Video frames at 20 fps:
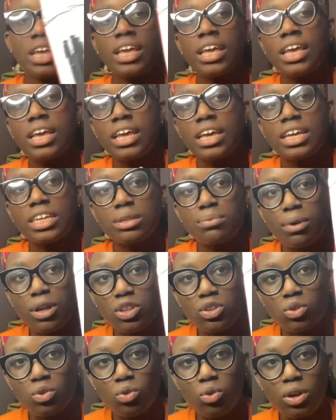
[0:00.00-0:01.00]
is meant
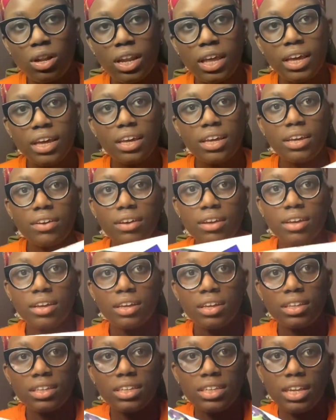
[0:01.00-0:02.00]
to look like
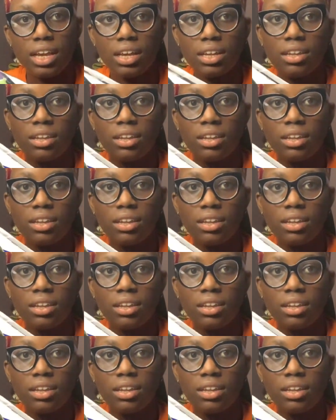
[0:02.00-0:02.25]
inside.